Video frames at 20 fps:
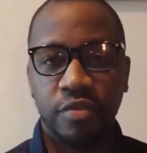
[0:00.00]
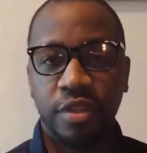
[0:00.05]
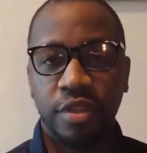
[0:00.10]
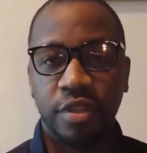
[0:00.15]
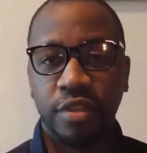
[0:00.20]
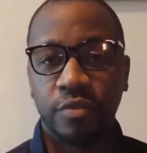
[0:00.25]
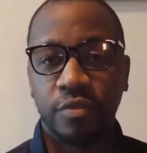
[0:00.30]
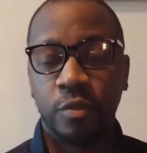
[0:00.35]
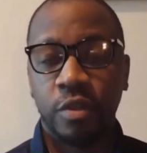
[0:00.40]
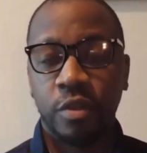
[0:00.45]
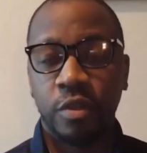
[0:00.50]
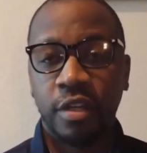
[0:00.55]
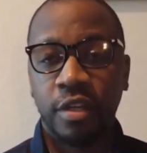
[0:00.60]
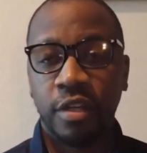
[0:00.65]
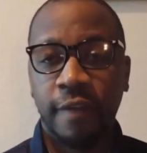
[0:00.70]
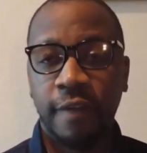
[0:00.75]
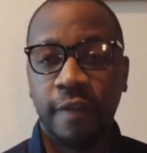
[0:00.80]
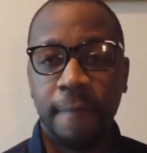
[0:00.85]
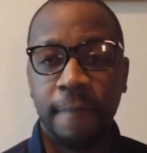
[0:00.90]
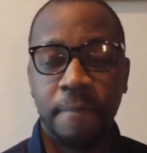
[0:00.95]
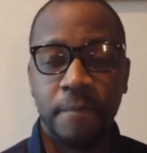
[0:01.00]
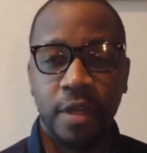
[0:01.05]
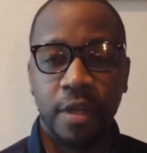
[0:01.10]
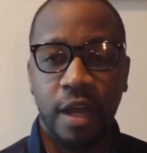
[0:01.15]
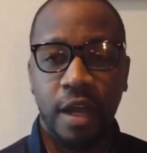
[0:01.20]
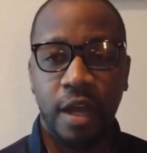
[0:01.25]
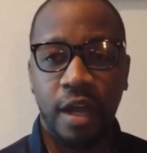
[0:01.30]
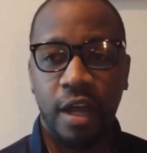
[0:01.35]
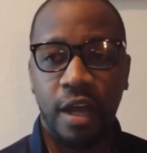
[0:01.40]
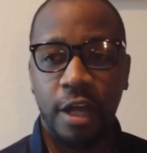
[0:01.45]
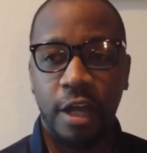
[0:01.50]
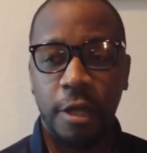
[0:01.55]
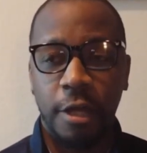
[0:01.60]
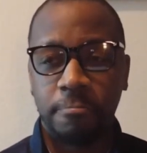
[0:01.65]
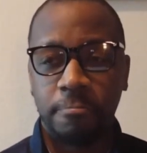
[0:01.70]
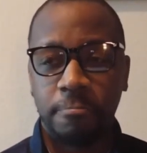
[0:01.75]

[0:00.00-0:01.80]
One, um,